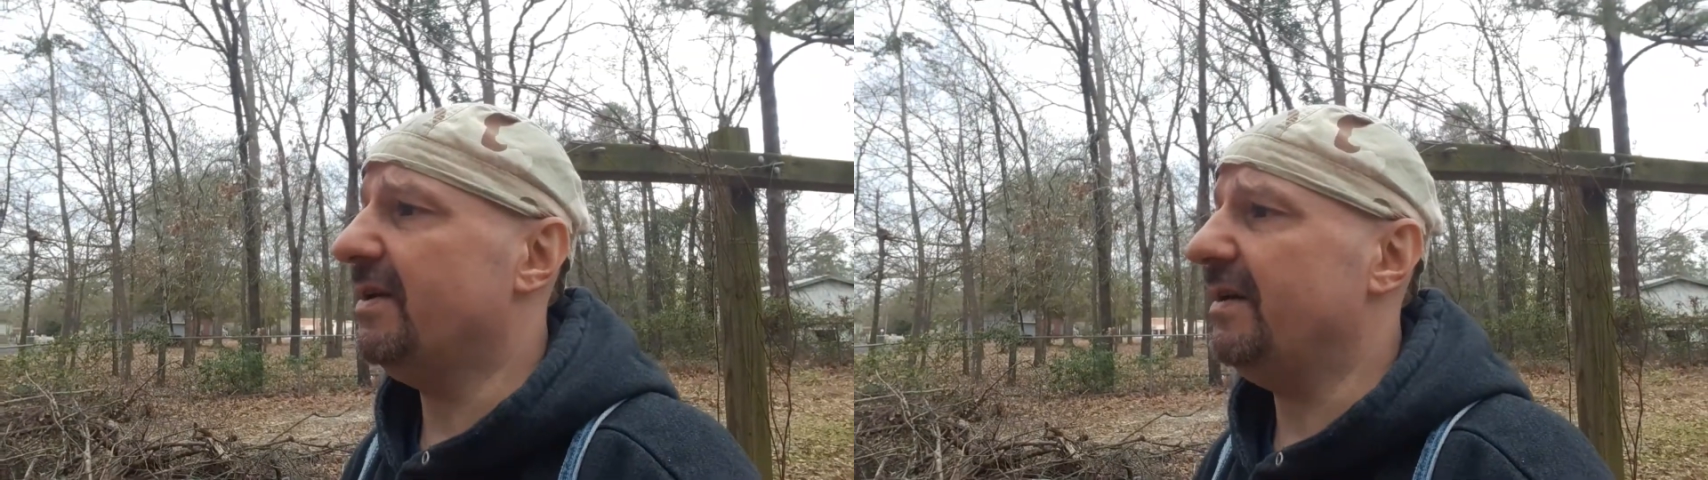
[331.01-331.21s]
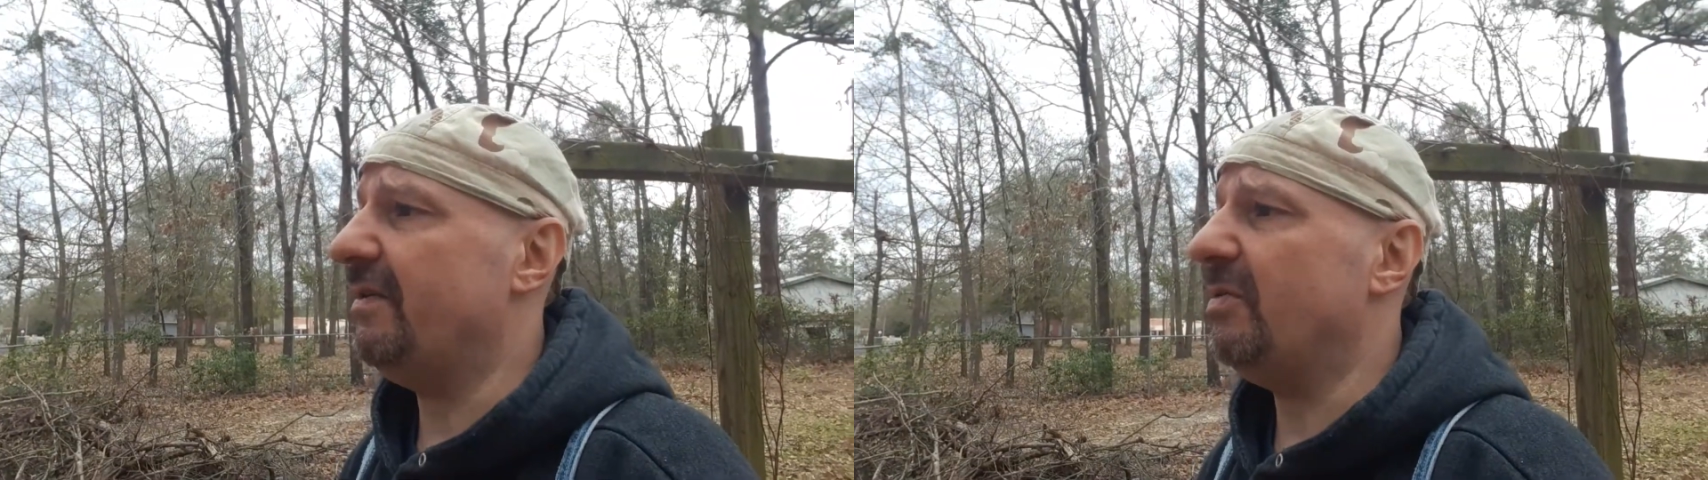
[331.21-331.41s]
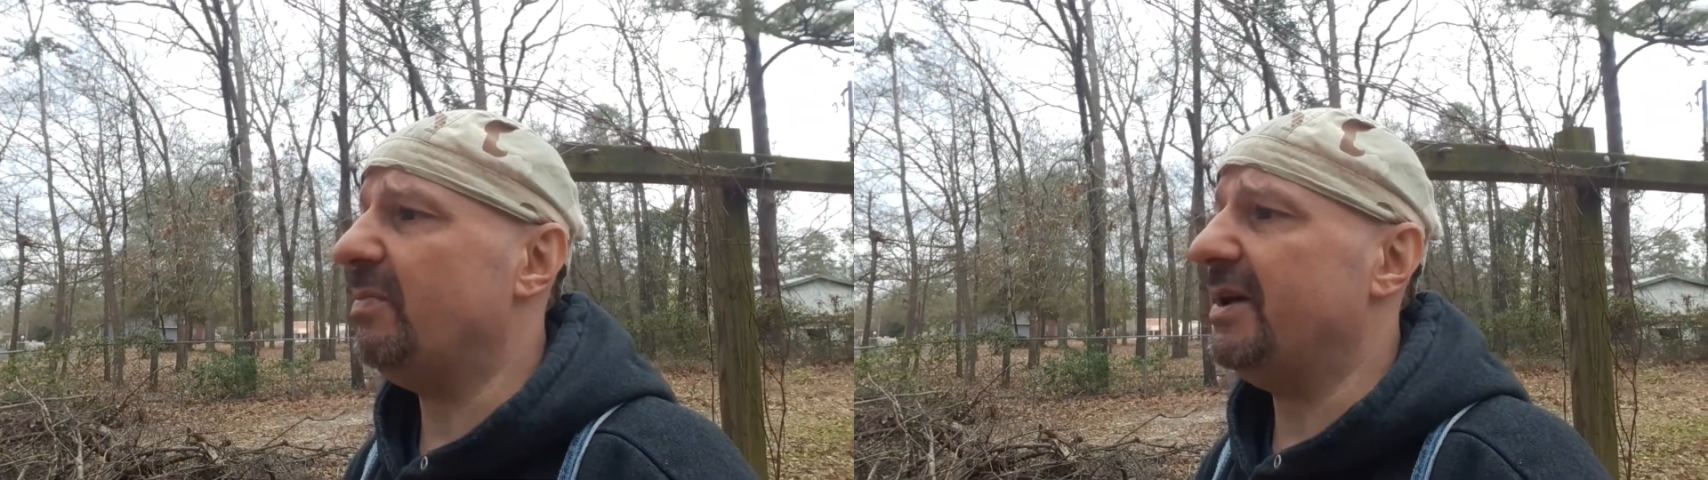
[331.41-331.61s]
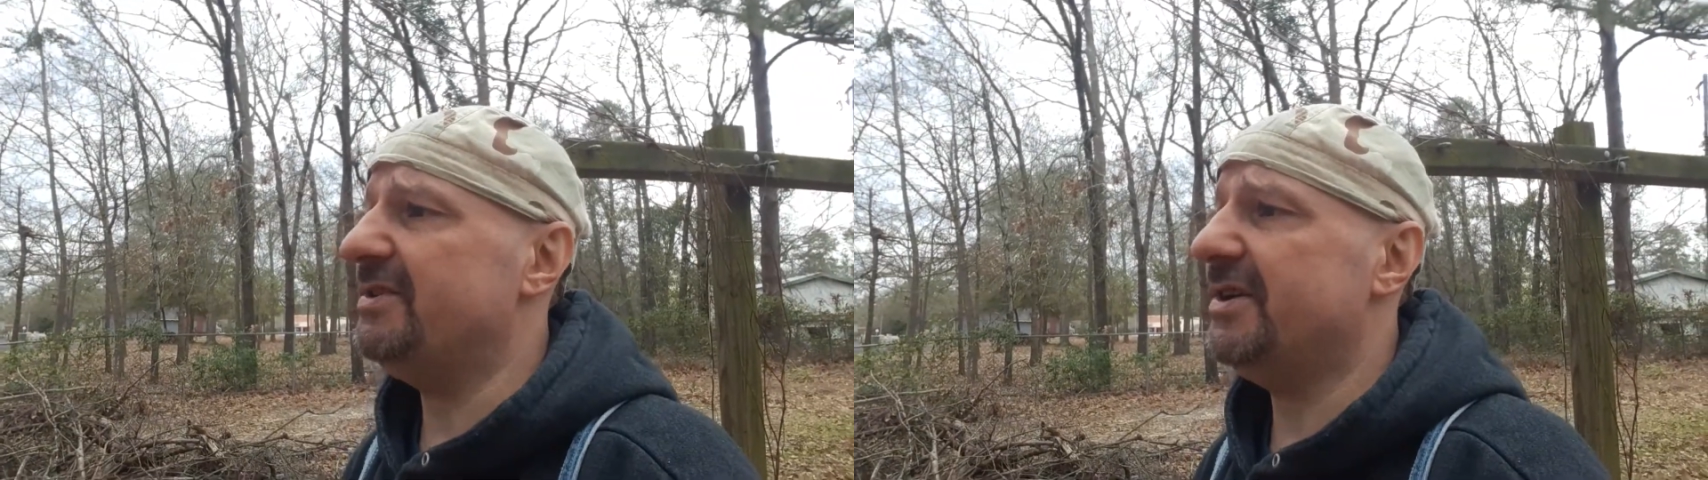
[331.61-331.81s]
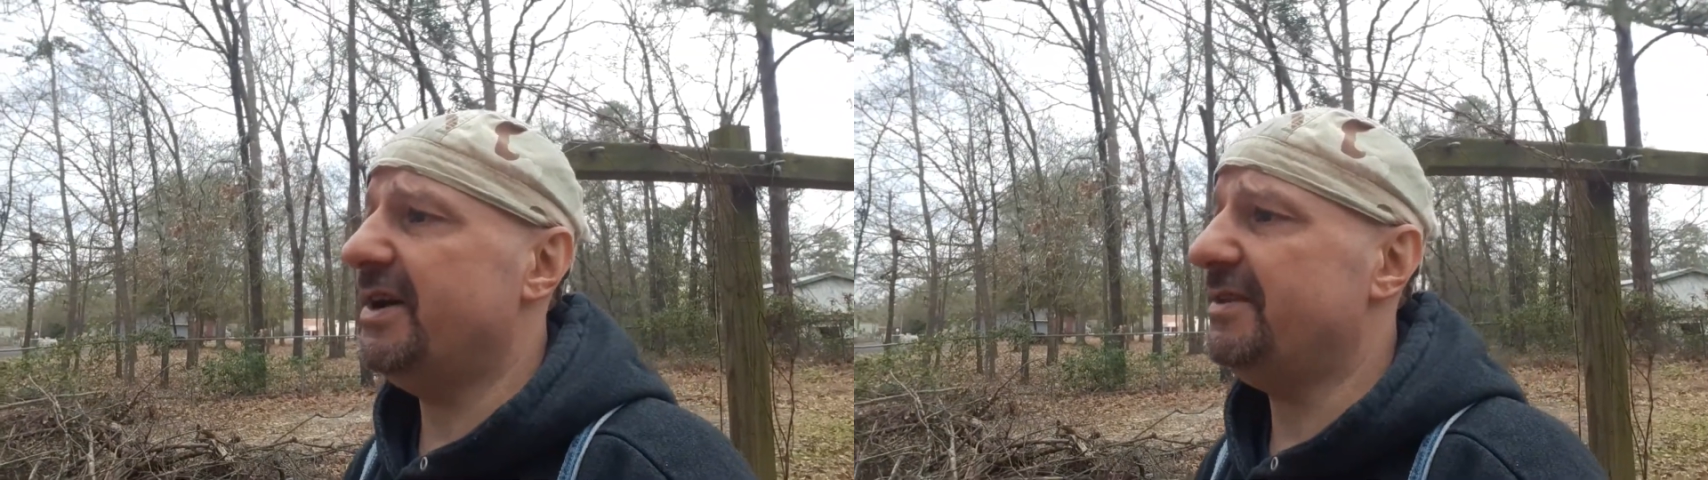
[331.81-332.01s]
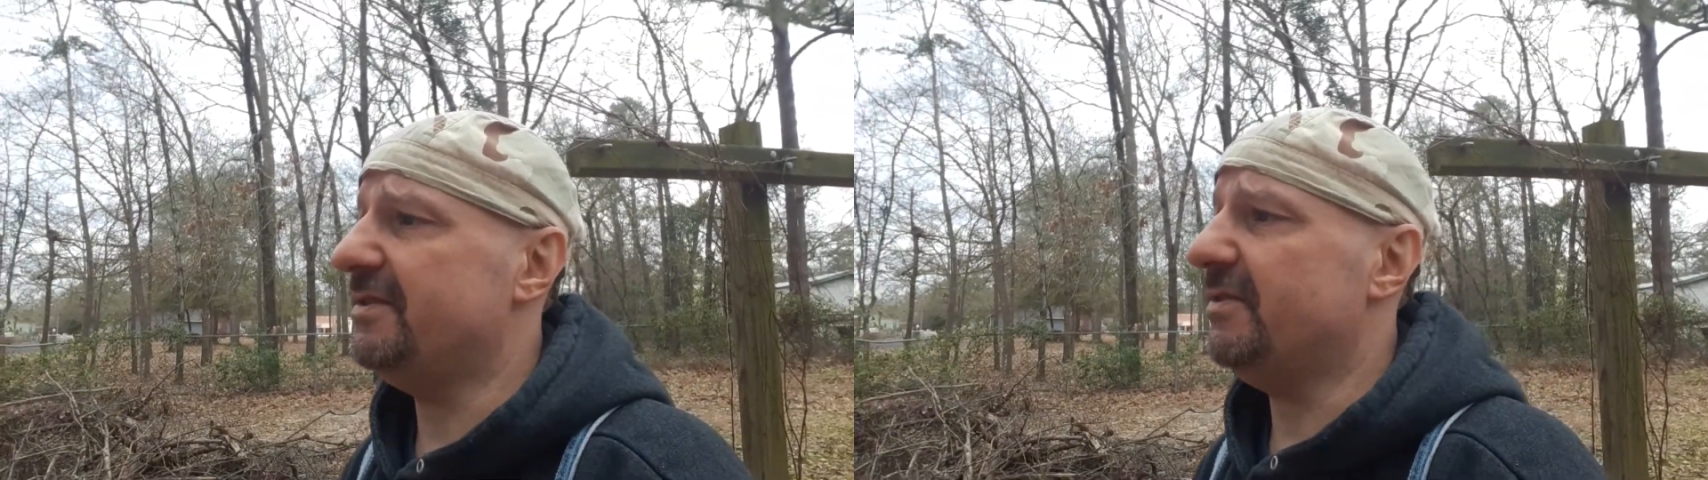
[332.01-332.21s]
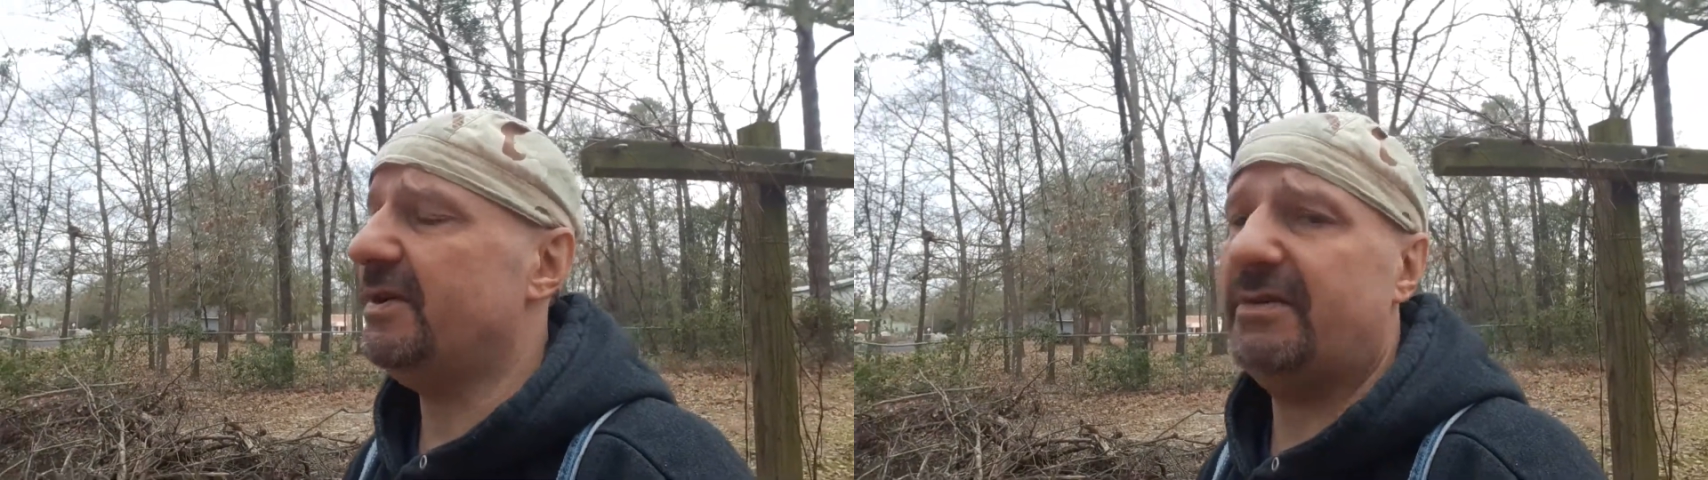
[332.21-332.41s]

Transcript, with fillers: They don't want to play chase and run